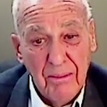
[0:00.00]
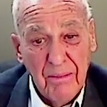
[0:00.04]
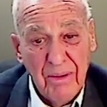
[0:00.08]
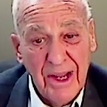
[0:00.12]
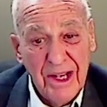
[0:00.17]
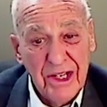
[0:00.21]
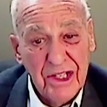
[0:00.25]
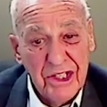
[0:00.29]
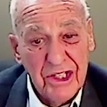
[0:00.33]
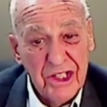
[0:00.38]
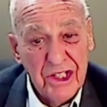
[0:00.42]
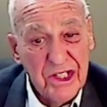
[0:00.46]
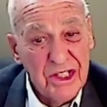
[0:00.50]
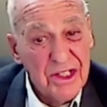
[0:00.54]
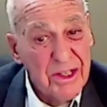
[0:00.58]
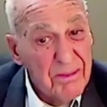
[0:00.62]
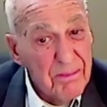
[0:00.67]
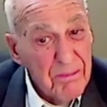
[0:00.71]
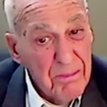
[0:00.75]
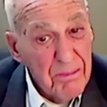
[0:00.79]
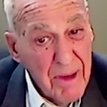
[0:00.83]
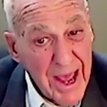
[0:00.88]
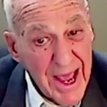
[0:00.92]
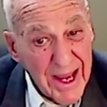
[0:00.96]
places
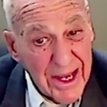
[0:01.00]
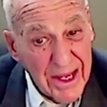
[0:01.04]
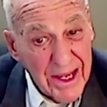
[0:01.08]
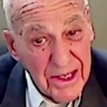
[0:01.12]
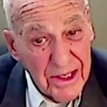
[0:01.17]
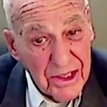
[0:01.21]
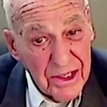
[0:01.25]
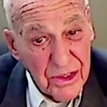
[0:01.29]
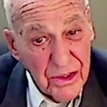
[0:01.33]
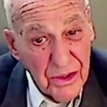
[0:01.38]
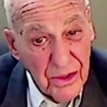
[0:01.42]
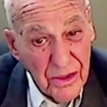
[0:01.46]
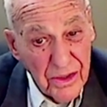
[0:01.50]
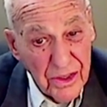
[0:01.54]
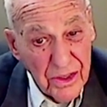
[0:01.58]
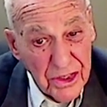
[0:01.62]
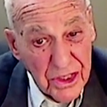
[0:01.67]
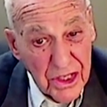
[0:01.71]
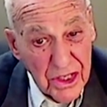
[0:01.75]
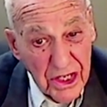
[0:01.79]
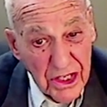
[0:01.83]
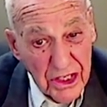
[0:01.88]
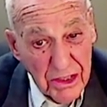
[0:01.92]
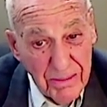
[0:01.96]
them back into
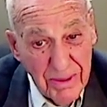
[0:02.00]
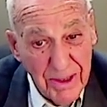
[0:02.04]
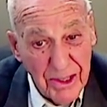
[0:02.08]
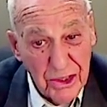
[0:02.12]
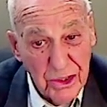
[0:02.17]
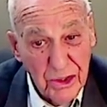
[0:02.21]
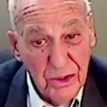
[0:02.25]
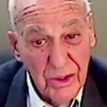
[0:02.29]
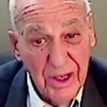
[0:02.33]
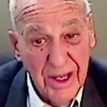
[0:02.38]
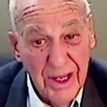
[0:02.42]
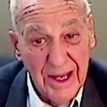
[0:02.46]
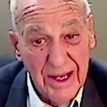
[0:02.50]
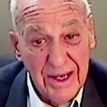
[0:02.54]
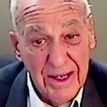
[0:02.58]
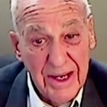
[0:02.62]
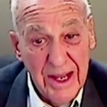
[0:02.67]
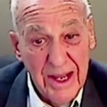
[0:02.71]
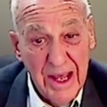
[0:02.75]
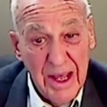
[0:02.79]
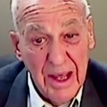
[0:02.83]
this special kit,